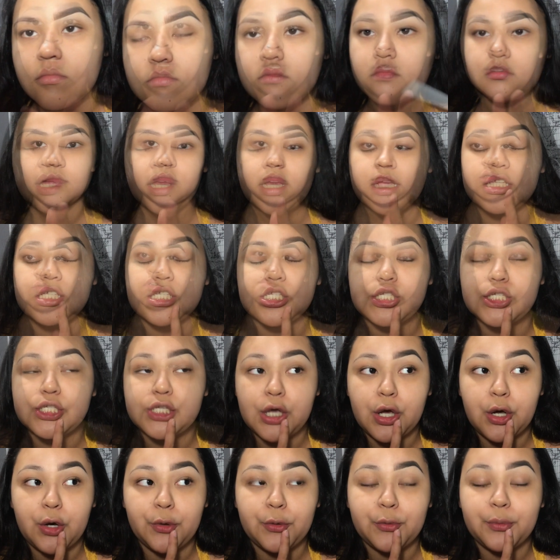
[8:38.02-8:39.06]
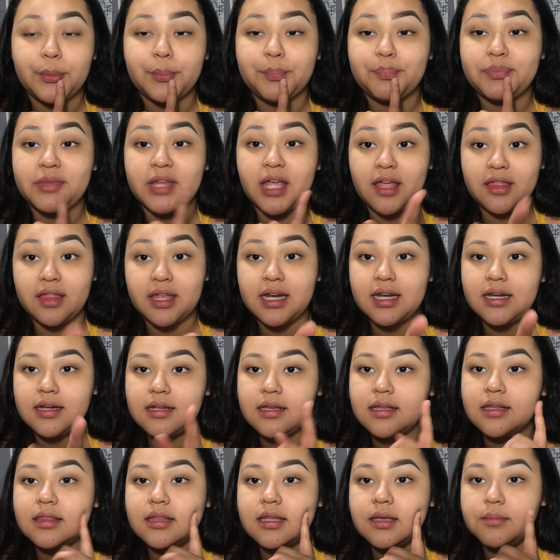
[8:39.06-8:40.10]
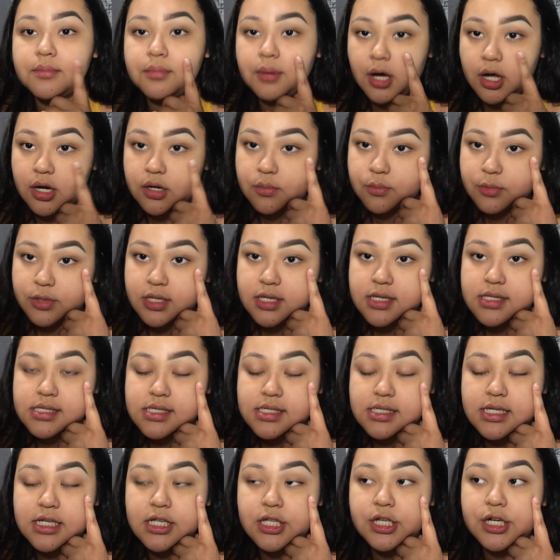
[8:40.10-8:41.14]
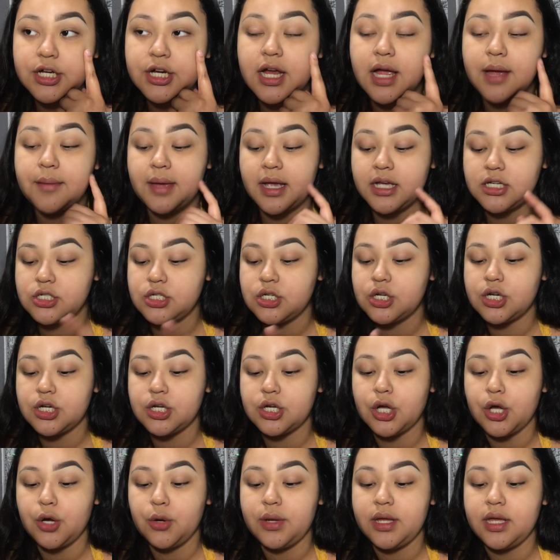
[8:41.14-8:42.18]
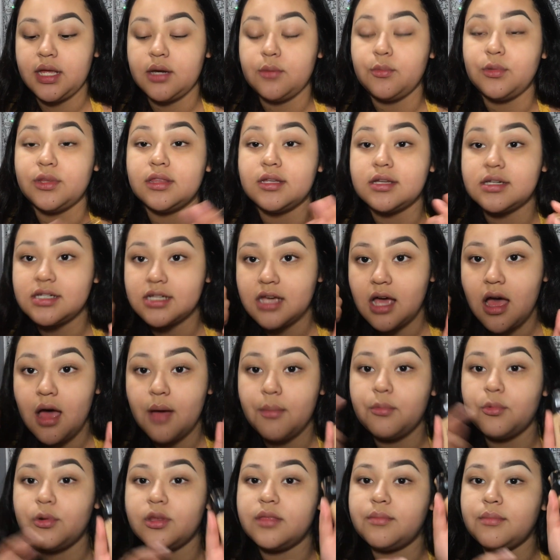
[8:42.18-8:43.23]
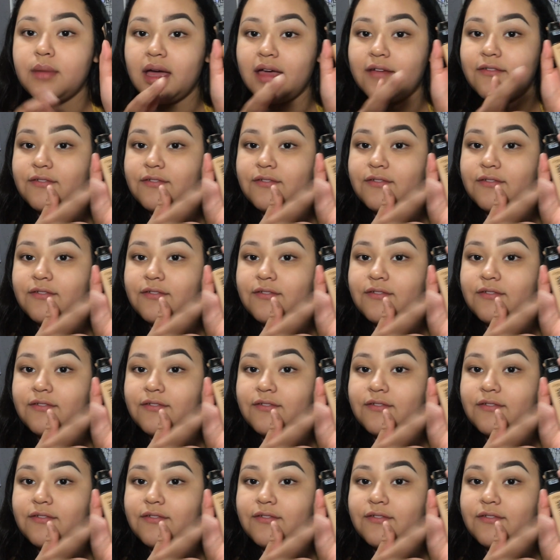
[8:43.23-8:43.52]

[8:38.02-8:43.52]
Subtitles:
Okay, so now that I did the bottom with concealer, I'm actually going to go in with the top with my